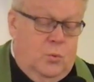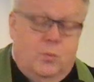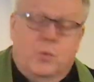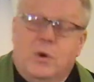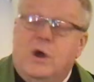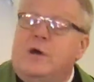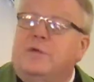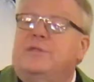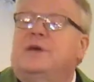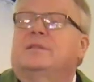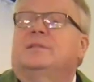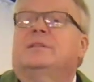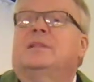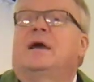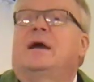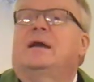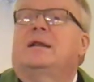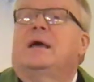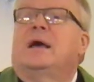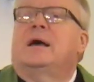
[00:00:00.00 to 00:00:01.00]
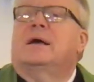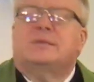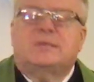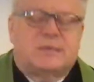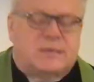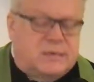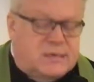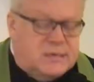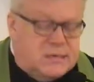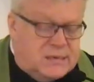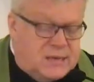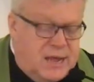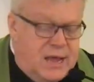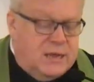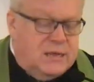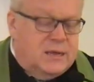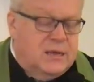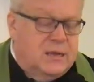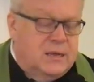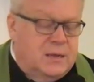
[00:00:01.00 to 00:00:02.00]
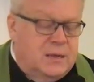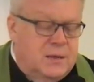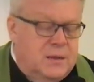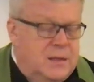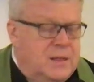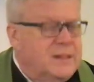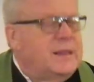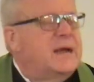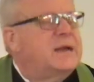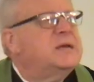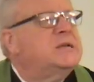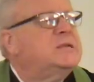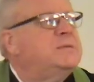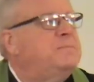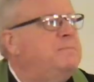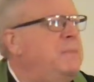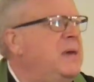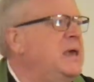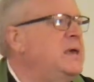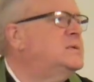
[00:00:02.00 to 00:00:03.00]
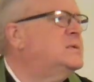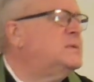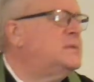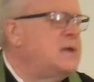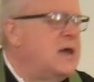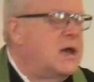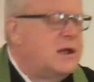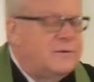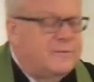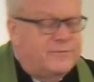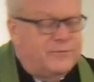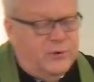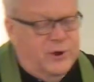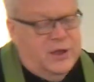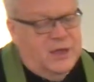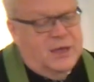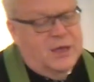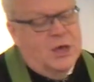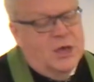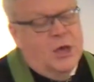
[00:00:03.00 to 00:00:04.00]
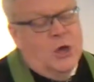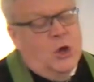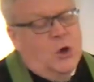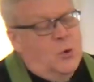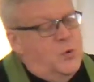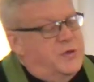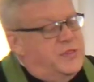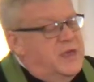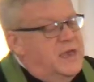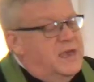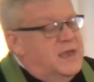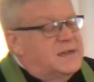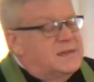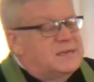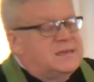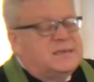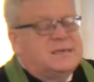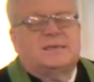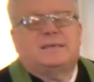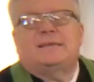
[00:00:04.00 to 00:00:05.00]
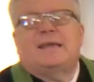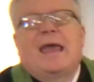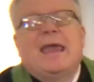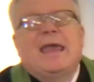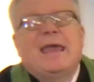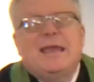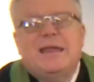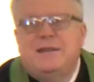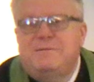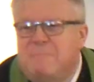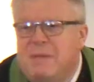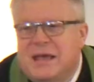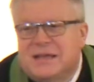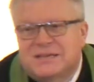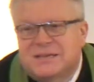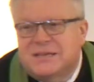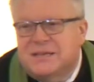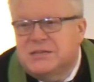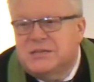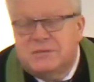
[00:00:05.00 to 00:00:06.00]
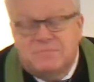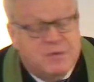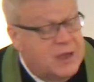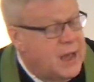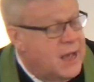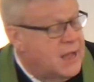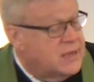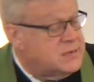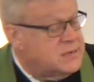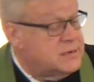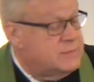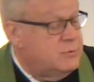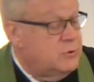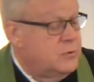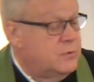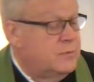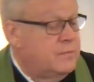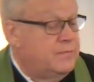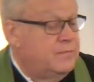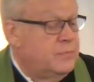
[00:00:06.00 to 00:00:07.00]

Well, then let us set, let us be set free with the insane message of the gospel.